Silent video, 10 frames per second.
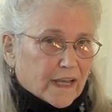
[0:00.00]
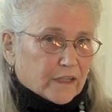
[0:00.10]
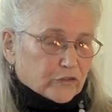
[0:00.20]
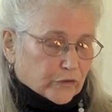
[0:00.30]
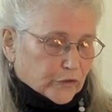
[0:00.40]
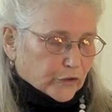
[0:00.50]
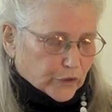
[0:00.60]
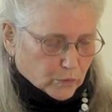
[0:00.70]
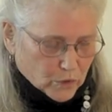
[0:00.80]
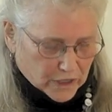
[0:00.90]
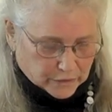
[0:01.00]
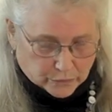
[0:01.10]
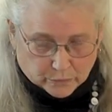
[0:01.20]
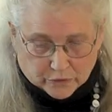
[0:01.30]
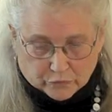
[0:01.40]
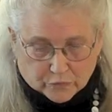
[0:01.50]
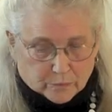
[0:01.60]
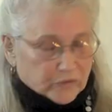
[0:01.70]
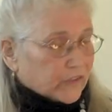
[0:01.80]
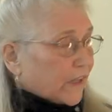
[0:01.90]
age 31, who was
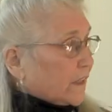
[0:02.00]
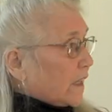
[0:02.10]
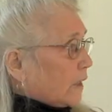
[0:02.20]
from St.